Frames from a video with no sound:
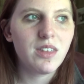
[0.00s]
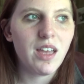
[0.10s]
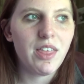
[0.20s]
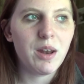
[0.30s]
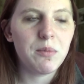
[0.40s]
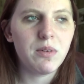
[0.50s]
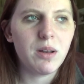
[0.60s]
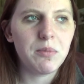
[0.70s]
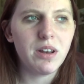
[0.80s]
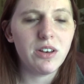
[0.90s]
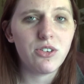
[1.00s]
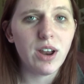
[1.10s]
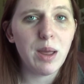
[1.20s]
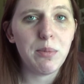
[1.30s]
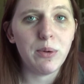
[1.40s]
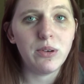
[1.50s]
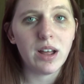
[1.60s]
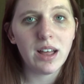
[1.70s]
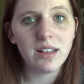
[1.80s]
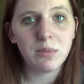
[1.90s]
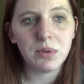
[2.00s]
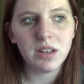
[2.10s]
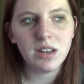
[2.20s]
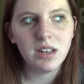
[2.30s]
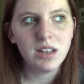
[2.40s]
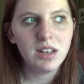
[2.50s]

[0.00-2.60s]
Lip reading: and then I'm gonna try Botox, but